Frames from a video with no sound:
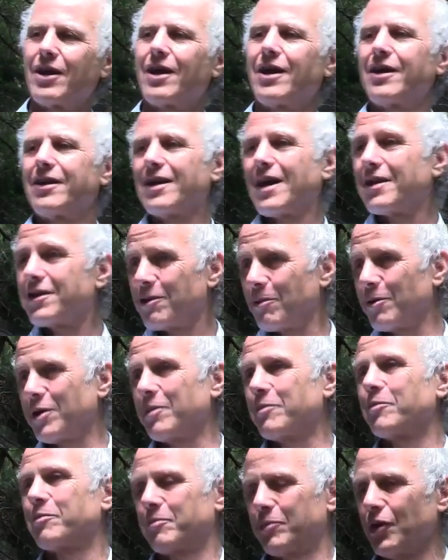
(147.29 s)
and then they'll be
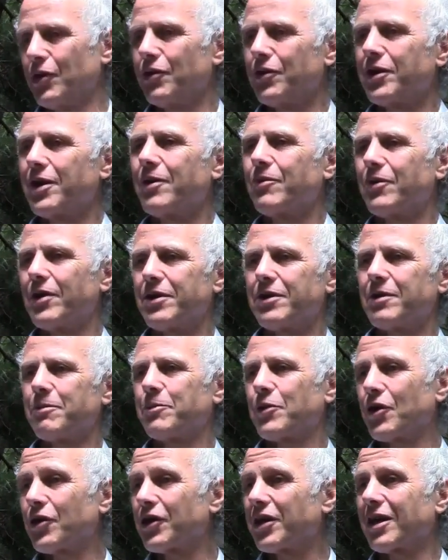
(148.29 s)
polluting when they're
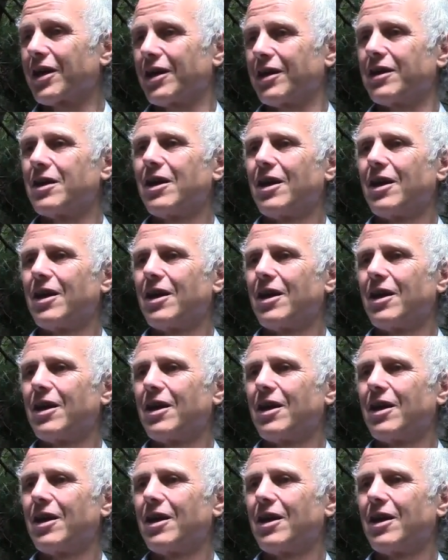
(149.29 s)
burning it.